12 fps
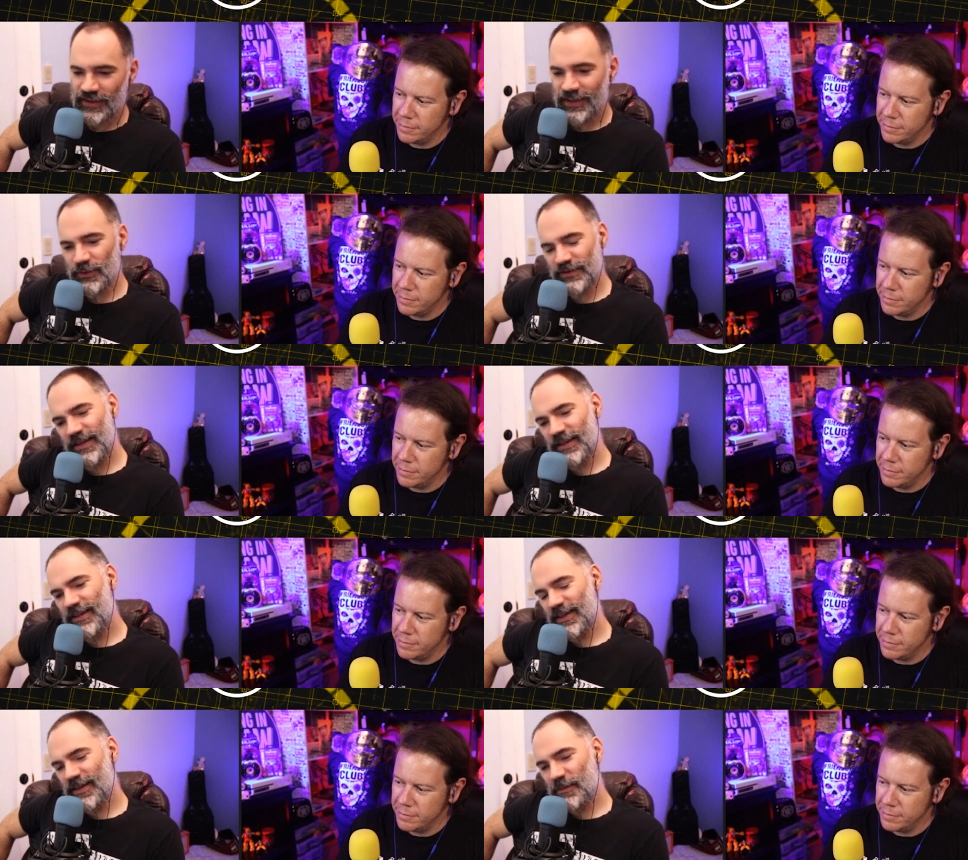Speaker 1: It would
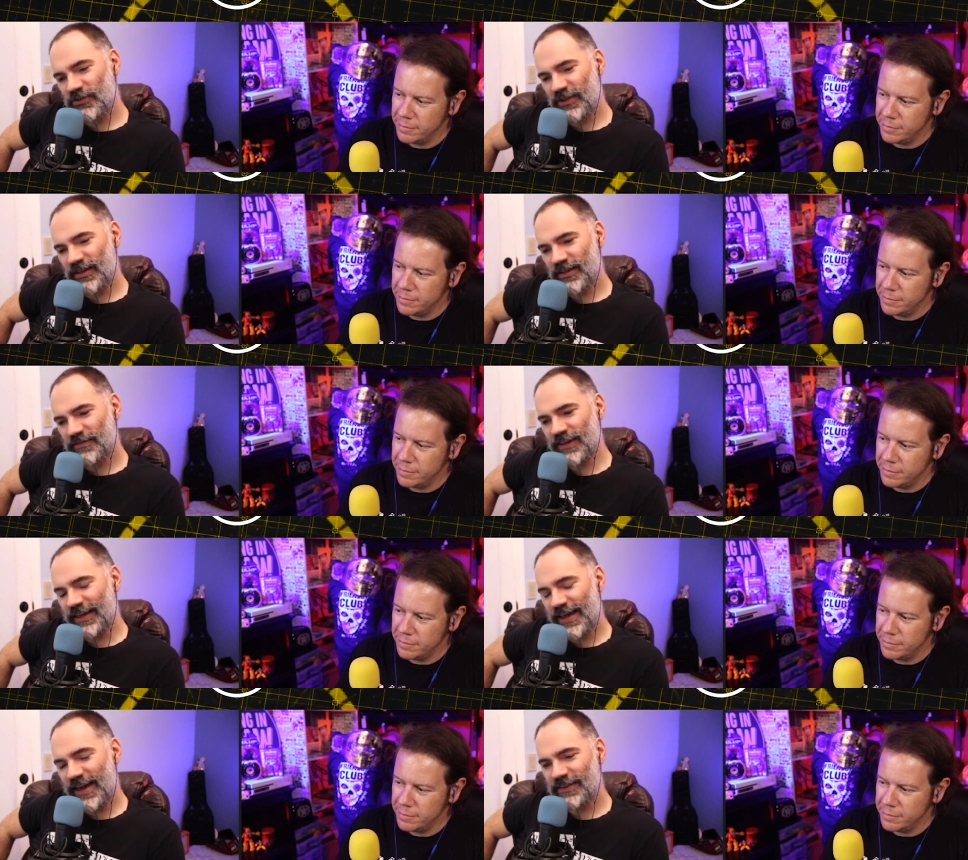take MJF
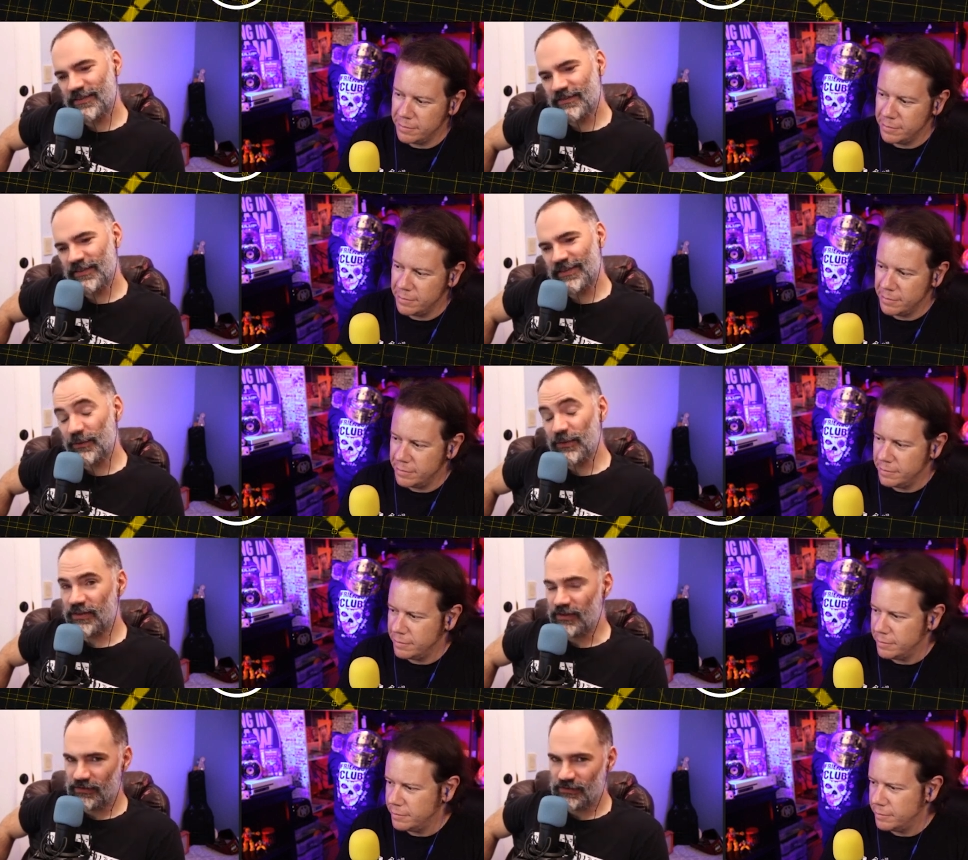like actively, I
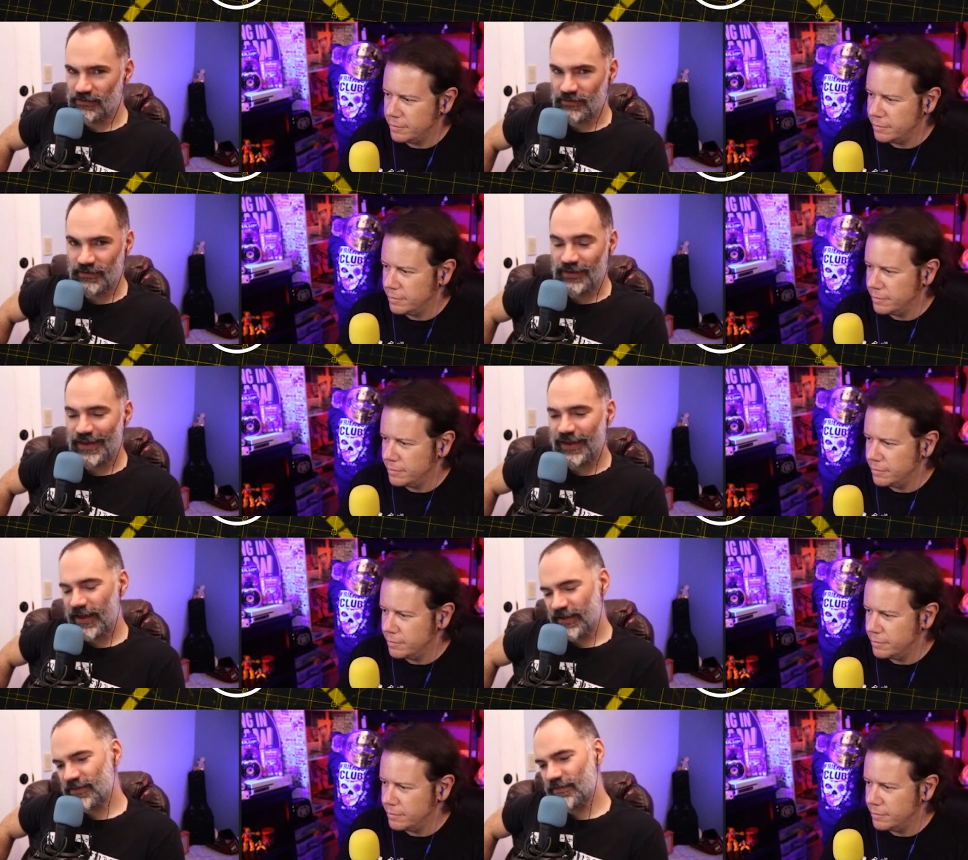would think,
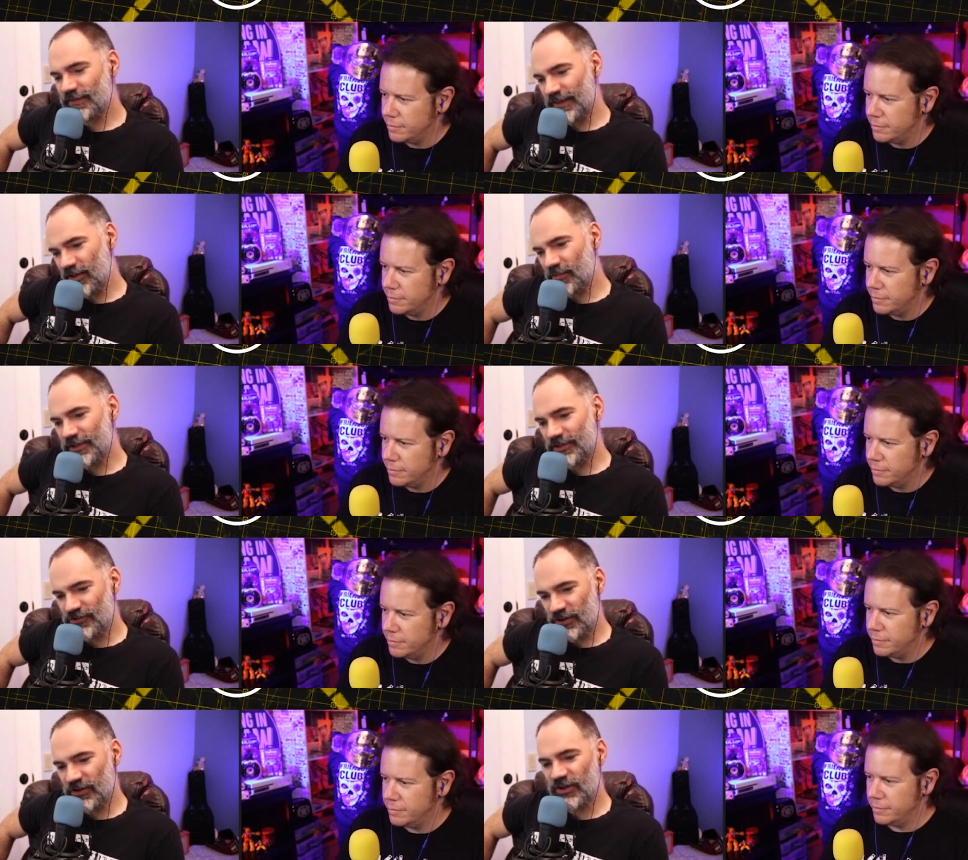actively
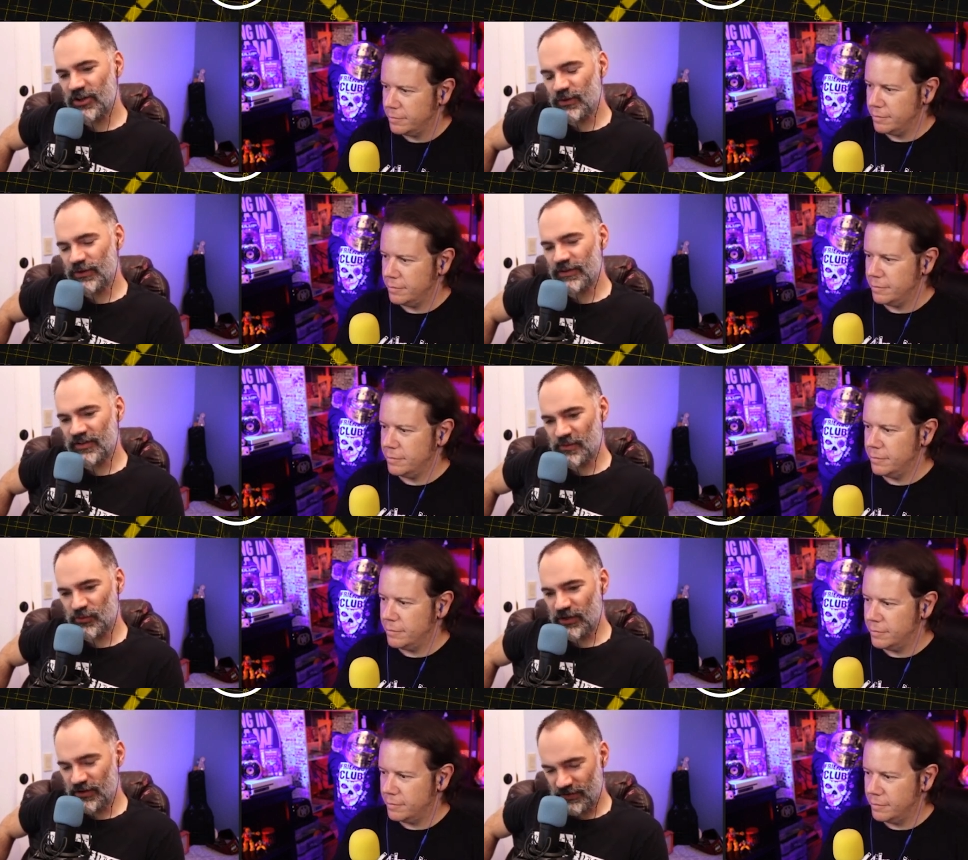helping Jericho in
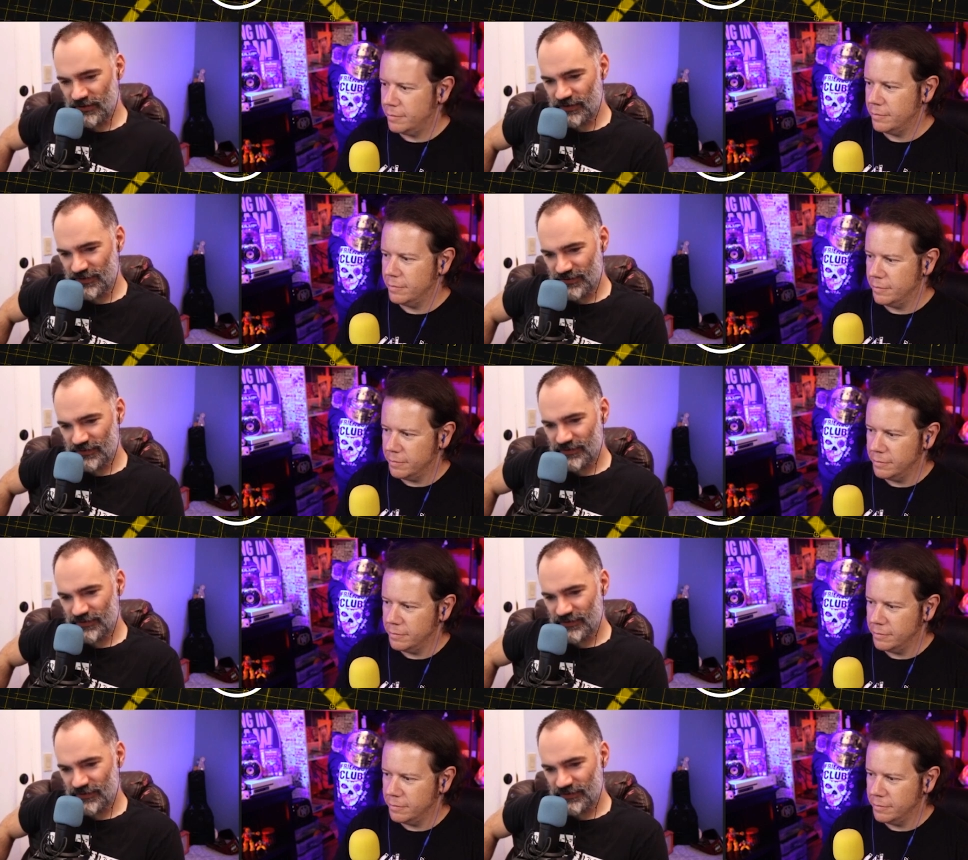some regard.